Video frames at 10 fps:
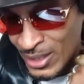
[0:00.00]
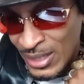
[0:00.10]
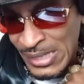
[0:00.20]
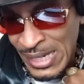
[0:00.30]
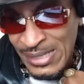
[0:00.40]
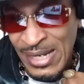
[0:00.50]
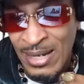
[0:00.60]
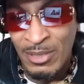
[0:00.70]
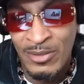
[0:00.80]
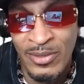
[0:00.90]
Is that
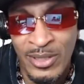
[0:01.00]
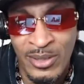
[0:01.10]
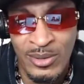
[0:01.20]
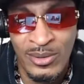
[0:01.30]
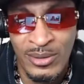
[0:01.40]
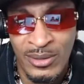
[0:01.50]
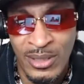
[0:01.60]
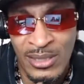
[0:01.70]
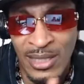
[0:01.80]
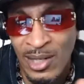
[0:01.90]
Thomasville?
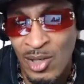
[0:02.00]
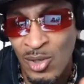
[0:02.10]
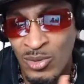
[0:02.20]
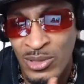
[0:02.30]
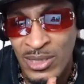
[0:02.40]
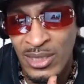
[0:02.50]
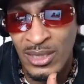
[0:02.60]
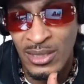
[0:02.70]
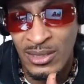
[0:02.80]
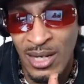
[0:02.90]
Is that a whole
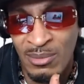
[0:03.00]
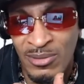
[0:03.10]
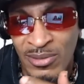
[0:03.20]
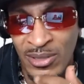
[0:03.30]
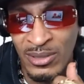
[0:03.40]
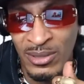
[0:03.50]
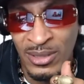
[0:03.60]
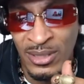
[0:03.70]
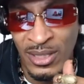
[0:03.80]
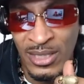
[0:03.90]
city, Thomasville?
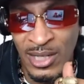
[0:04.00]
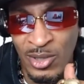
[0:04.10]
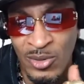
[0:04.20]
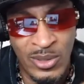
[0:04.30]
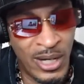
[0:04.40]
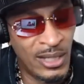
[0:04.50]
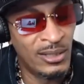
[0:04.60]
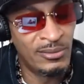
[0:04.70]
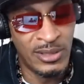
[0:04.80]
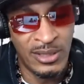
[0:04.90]
Because I know when I
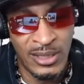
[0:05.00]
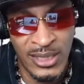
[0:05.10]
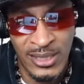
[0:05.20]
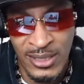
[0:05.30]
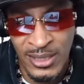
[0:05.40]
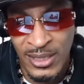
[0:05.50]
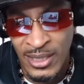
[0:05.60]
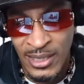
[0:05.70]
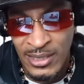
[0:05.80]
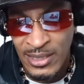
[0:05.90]
lived in Atlanta,
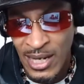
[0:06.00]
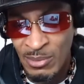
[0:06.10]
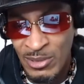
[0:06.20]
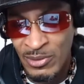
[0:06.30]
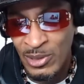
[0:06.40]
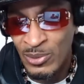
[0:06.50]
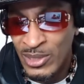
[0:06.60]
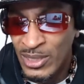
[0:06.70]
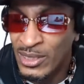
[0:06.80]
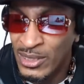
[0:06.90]
Thomasville
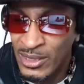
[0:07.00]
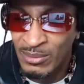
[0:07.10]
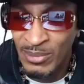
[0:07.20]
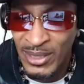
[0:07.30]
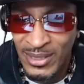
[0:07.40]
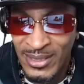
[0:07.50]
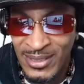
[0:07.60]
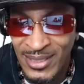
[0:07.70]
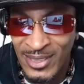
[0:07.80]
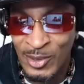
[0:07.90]
was a hood, my
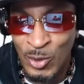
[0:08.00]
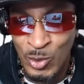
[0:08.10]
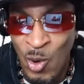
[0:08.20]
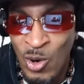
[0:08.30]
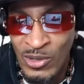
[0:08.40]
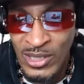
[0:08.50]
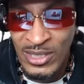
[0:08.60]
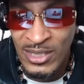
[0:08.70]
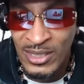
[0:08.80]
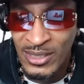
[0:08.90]
nigga, a
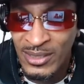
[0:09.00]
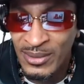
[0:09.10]
notorious hood.